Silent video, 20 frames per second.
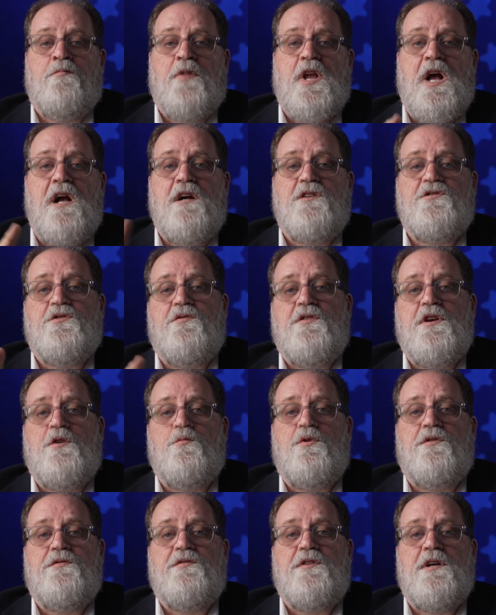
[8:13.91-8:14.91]
I also think
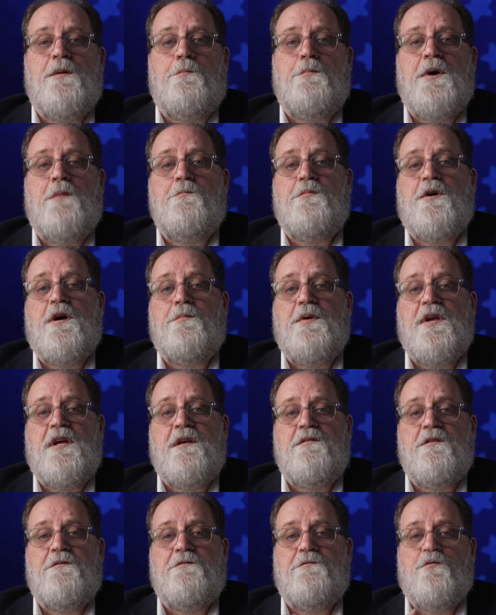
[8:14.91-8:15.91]
we'll see a bump up
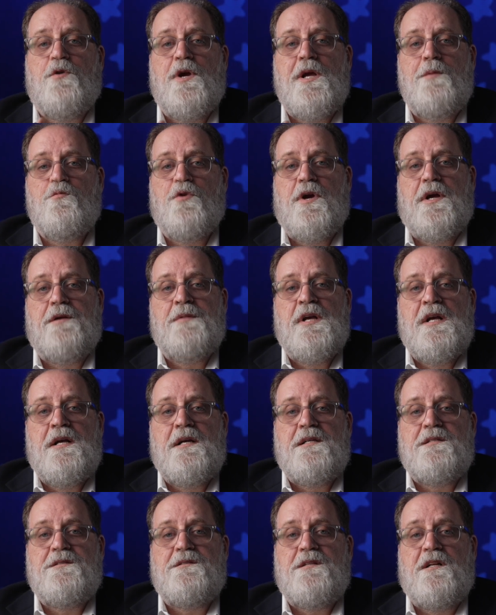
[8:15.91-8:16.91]
in the frame rate.
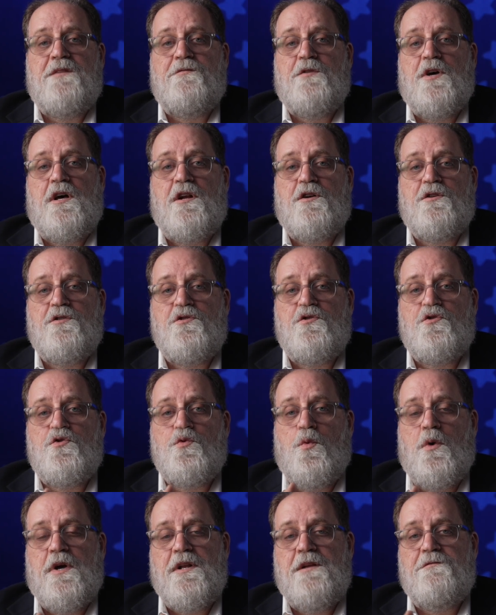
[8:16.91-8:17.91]
Instead of
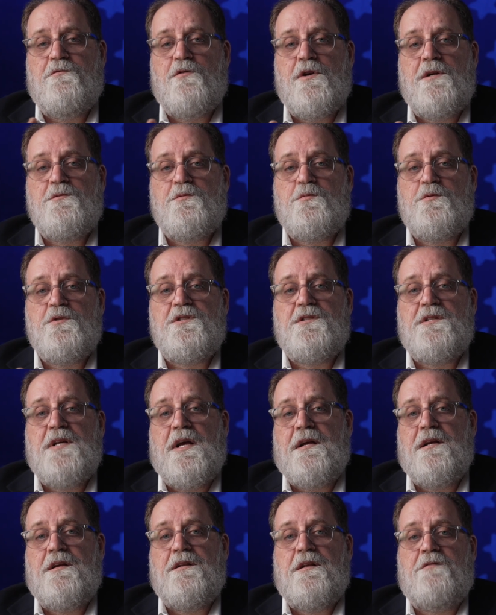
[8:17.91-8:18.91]
120 frames per
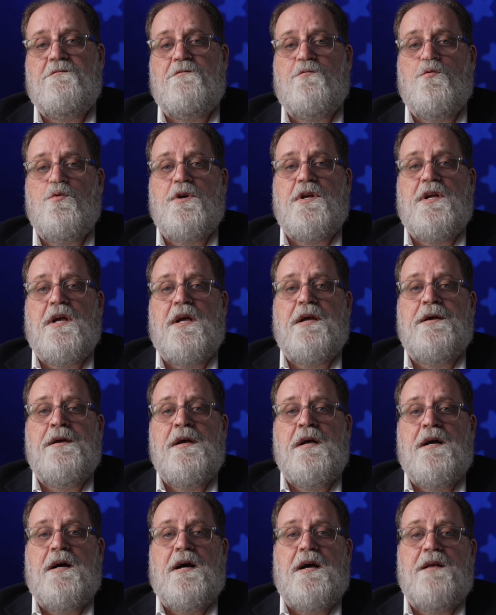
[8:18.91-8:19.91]
second in 4K,
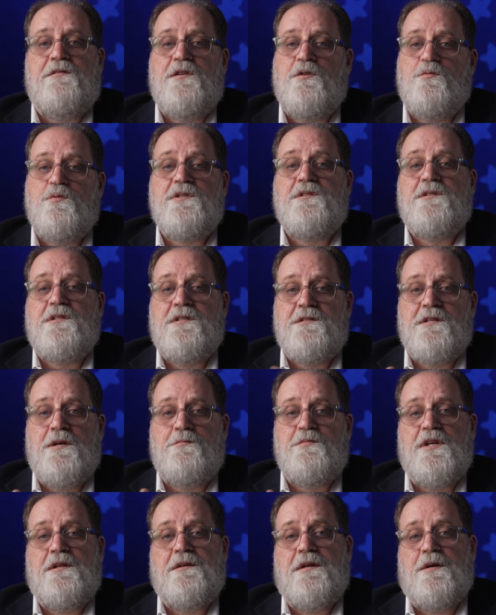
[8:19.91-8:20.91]
I think we'll see
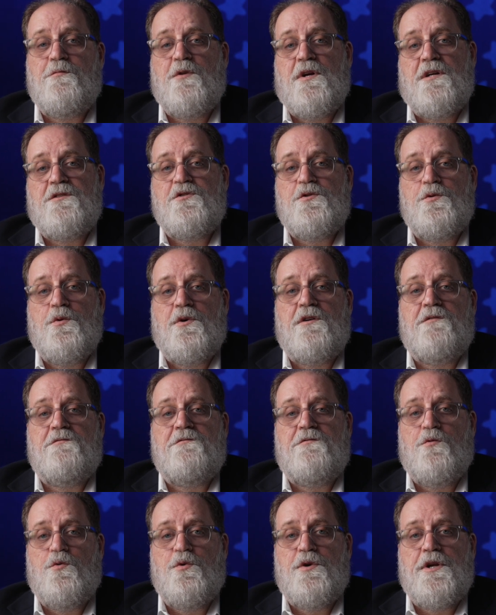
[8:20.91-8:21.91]
something around
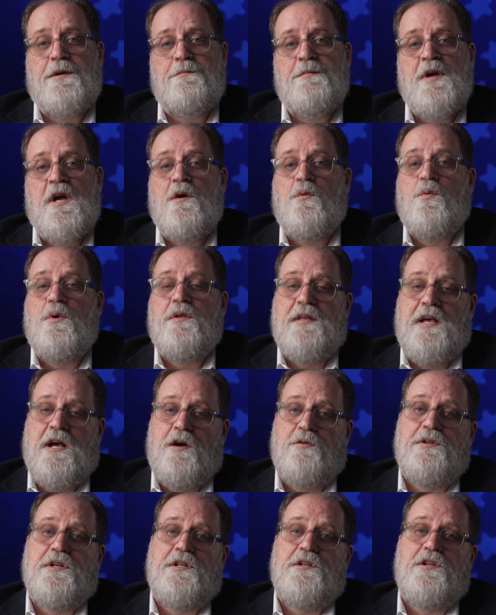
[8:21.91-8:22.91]
240
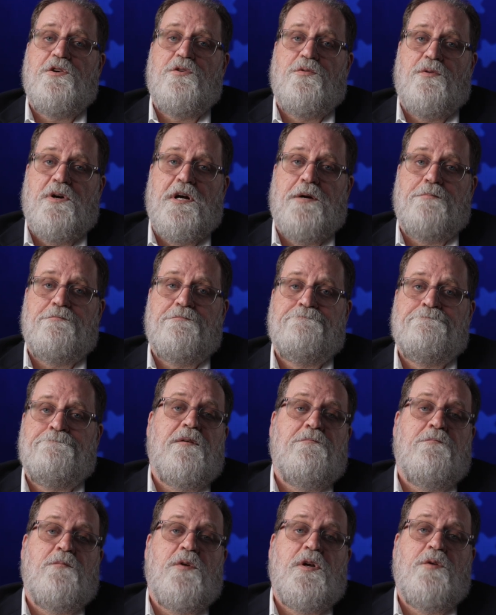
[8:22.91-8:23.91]
without any crop.
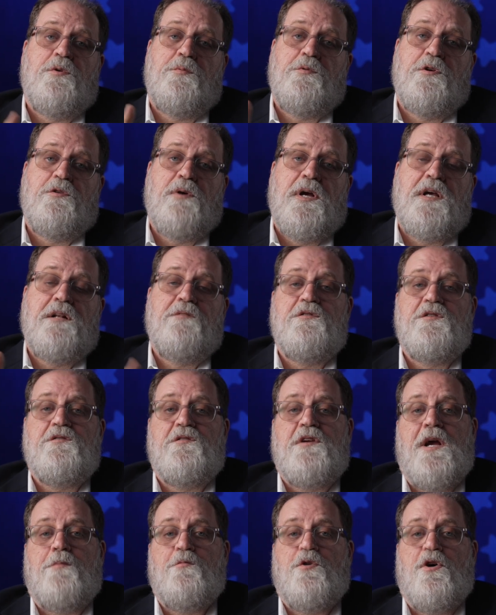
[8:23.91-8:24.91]
It would be great if this
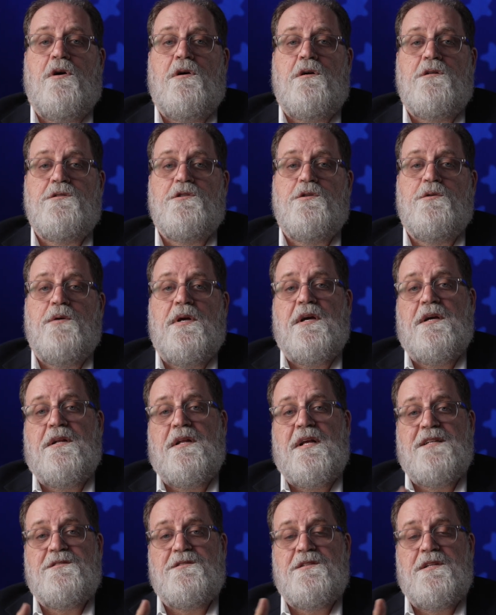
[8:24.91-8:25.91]
camera also had
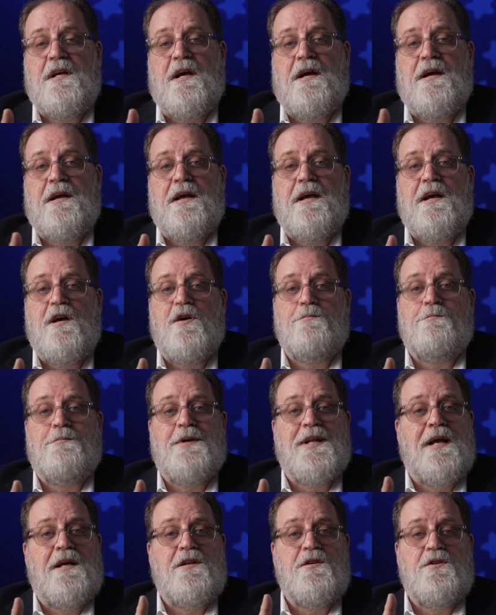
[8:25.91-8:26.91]
SDI out,
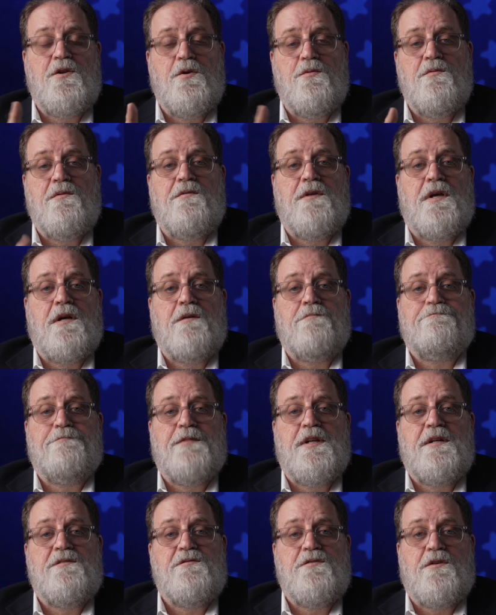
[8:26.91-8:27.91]
but I don't think
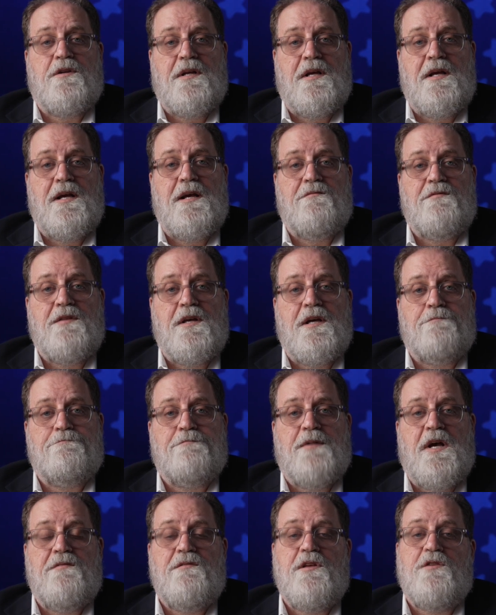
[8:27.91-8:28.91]
that it's going to have that.
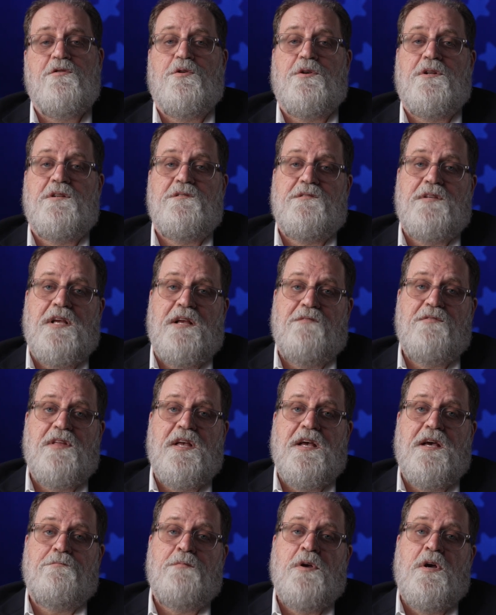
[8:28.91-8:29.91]
I think they're going to save
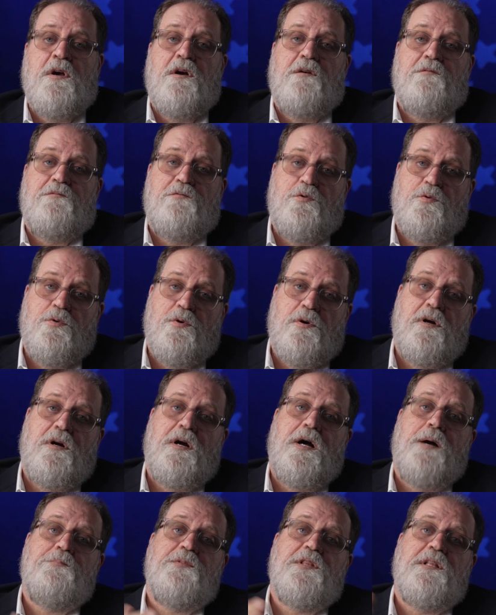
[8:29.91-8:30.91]
that for
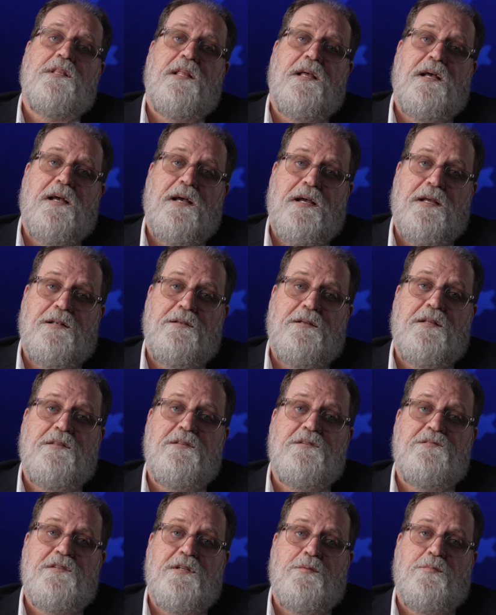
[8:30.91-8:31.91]
up the line in
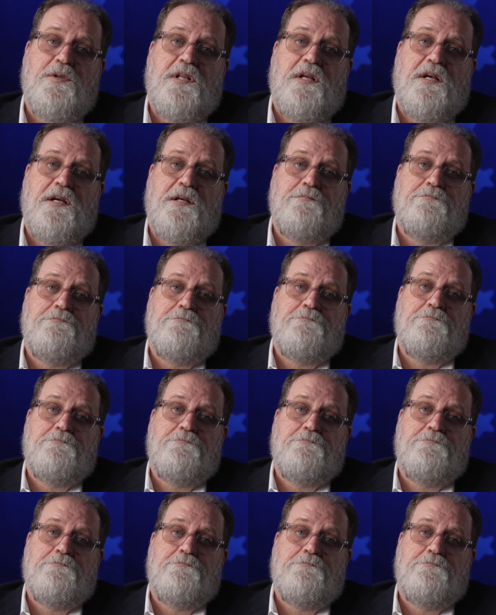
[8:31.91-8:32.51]
the cinema line.